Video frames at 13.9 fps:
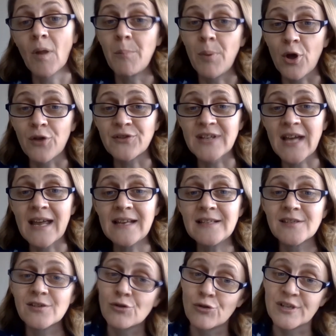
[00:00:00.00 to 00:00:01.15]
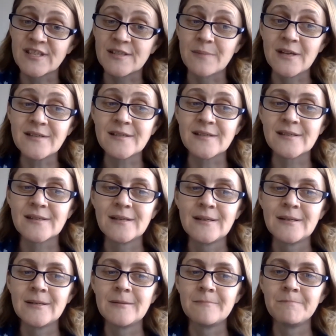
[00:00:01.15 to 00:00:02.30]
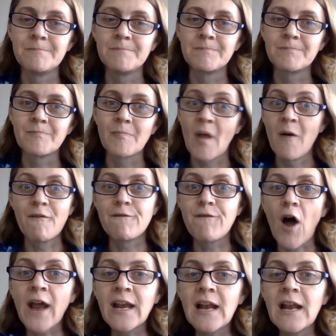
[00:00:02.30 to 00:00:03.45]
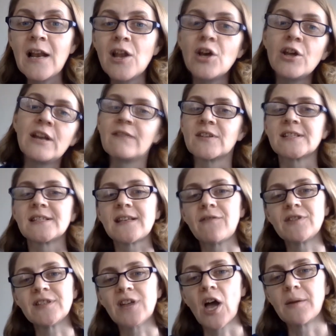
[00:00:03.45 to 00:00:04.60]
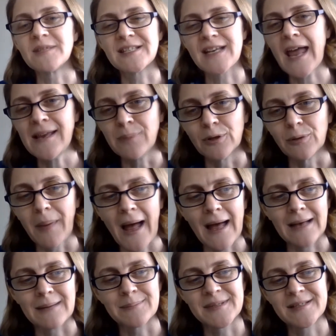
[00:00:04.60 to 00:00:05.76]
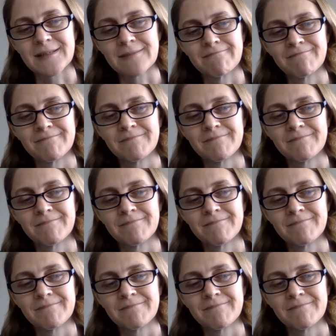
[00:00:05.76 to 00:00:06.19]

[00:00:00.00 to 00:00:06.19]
Birthdays, Christmas, finally learning the 7 times table perhaps.